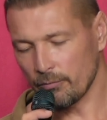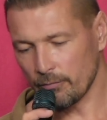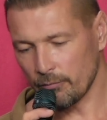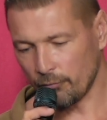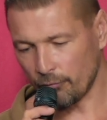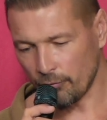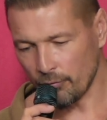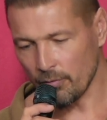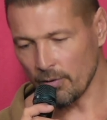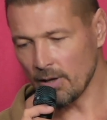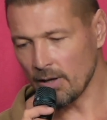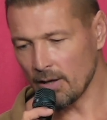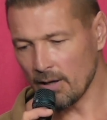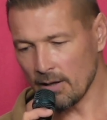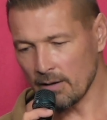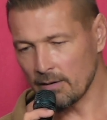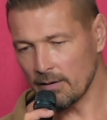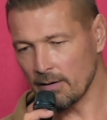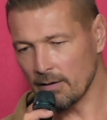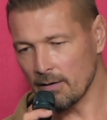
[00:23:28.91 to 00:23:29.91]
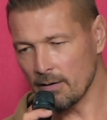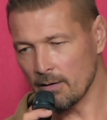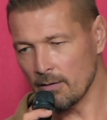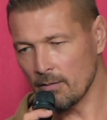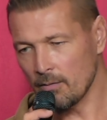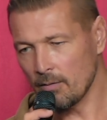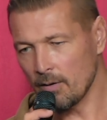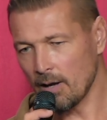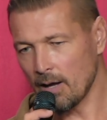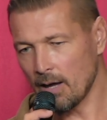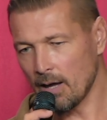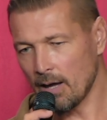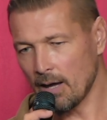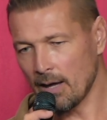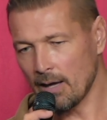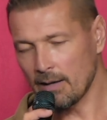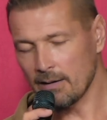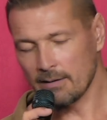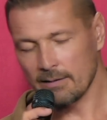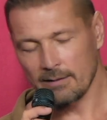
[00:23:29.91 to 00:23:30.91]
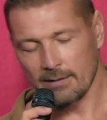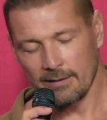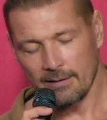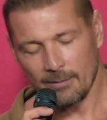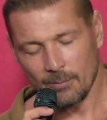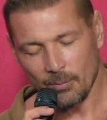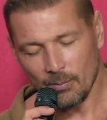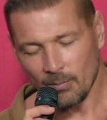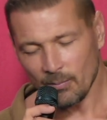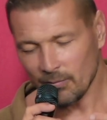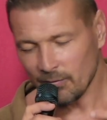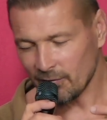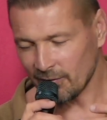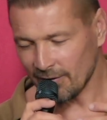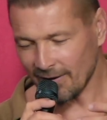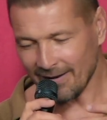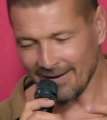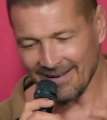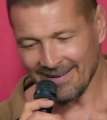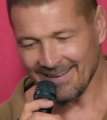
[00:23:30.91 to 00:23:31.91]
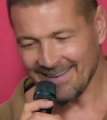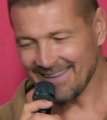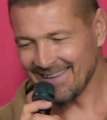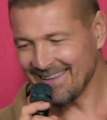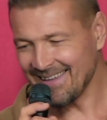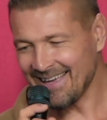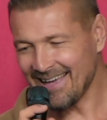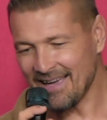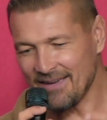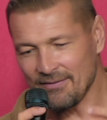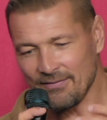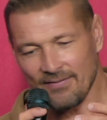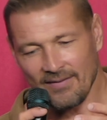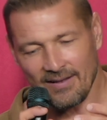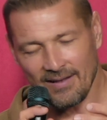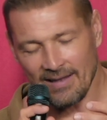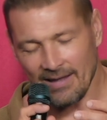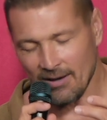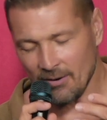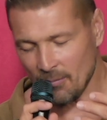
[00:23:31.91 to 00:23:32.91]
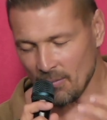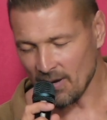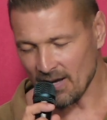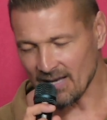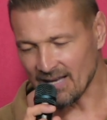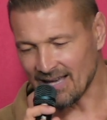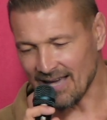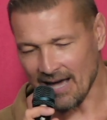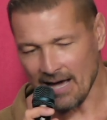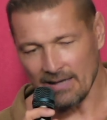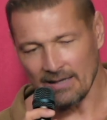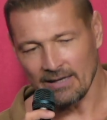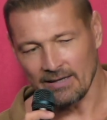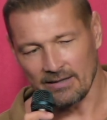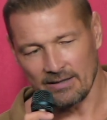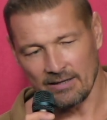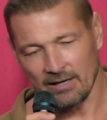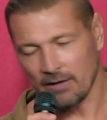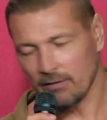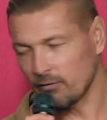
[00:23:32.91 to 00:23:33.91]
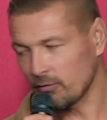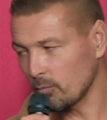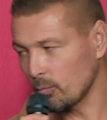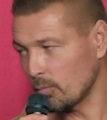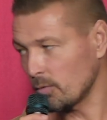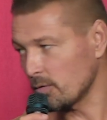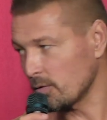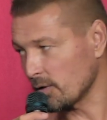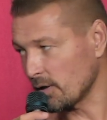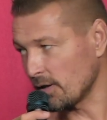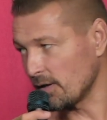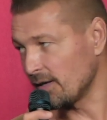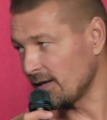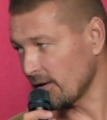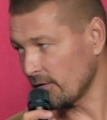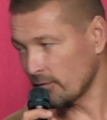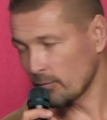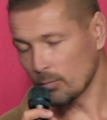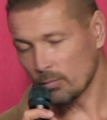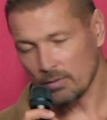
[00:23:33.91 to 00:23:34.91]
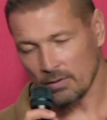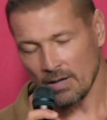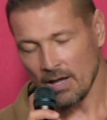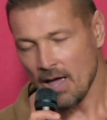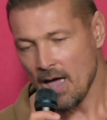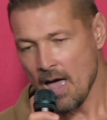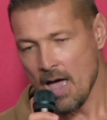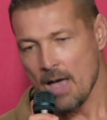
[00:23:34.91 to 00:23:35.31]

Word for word: shooting it, you know, and suddenly I felt like, oh my God, it doesn't work. It doesn't work.